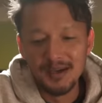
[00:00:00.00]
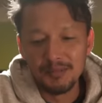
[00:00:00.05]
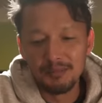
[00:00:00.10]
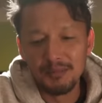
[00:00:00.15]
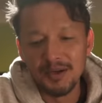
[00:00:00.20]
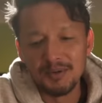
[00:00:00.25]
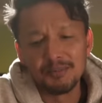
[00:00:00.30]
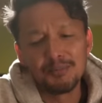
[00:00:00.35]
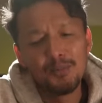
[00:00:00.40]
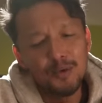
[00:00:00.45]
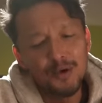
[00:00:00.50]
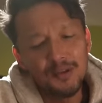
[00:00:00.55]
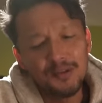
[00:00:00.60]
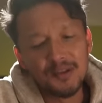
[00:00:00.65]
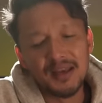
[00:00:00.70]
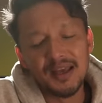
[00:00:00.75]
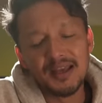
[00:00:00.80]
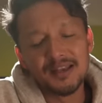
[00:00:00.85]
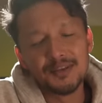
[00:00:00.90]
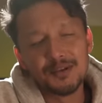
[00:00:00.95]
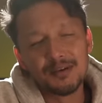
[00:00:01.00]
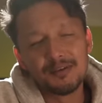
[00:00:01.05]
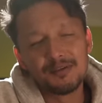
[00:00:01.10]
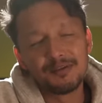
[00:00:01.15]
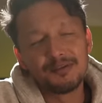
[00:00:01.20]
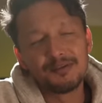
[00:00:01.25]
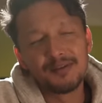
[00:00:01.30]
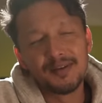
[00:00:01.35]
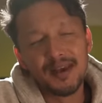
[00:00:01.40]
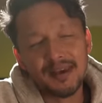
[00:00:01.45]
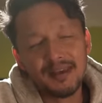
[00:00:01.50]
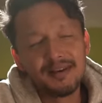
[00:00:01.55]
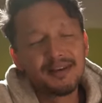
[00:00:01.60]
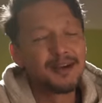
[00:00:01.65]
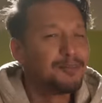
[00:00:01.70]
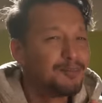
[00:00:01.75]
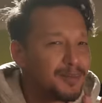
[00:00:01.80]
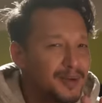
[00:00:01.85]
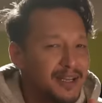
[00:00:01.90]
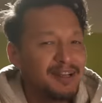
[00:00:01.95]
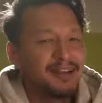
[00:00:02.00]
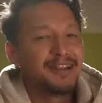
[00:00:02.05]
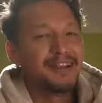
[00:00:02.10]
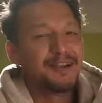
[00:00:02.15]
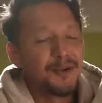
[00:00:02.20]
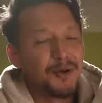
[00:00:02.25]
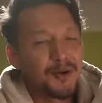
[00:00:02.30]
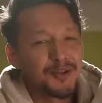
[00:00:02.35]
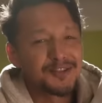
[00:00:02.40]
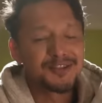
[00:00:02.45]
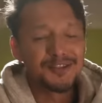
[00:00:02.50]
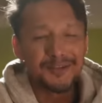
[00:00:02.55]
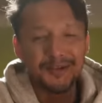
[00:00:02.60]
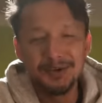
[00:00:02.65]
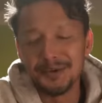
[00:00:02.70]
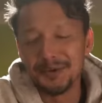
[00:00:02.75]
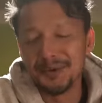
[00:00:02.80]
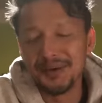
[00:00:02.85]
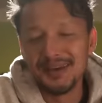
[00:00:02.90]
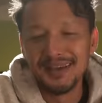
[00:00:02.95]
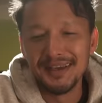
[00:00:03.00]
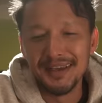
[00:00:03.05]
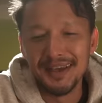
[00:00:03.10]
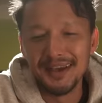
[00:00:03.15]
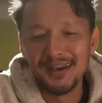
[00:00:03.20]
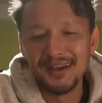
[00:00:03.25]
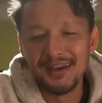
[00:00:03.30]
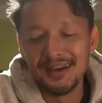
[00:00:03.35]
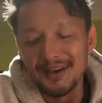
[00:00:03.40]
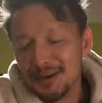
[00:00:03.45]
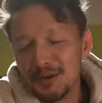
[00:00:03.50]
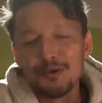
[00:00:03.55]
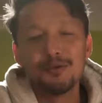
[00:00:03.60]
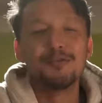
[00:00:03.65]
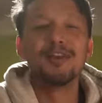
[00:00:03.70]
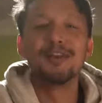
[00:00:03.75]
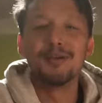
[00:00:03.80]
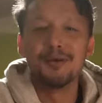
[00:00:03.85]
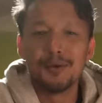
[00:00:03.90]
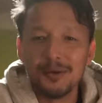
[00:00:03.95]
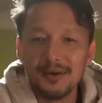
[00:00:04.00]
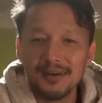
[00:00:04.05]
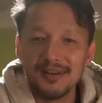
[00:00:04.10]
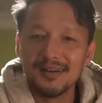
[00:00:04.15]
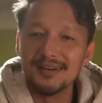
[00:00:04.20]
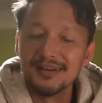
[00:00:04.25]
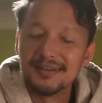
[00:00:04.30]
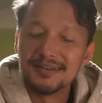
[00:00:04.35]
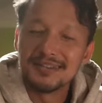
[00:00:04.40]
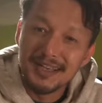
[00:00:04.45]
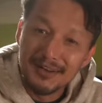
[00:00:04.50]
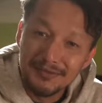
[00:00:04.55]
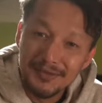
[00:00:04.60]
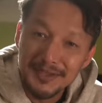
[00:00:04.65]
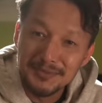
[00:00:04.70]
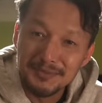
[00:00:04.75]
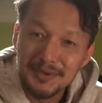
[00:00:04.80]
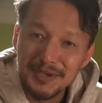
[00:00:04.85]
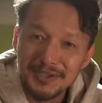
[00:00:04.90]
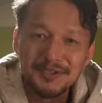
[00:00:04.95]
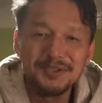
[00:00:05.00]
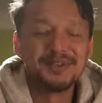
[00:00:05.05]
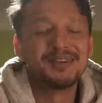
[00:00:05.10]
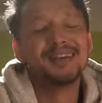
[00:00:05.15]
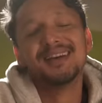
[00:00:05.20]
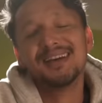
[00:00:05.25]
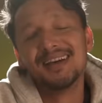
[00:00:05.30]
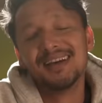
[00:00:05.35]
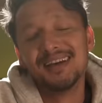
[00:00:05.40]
but more on the lines of getting completely lost, you know, uh, in your very own uh, self expression.